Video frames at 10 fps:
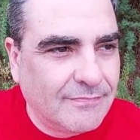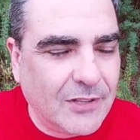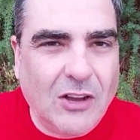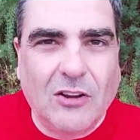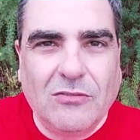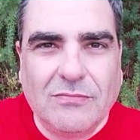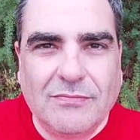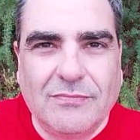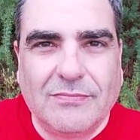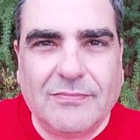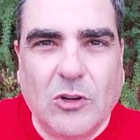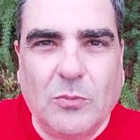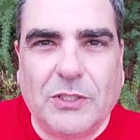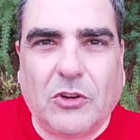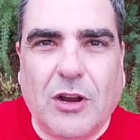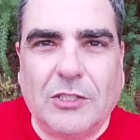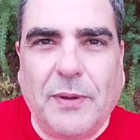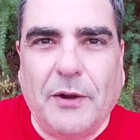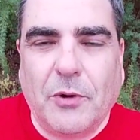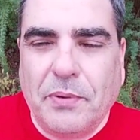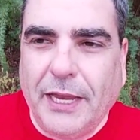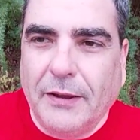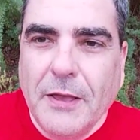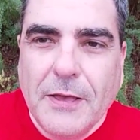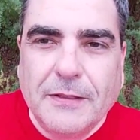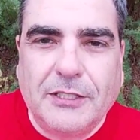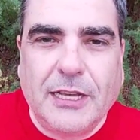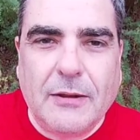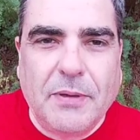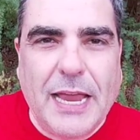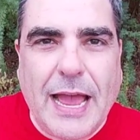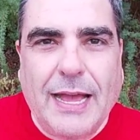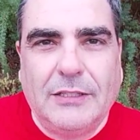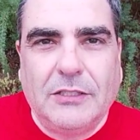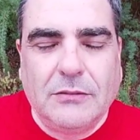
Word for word: Uh-oh. Hope his crossband repeat. The setup he has...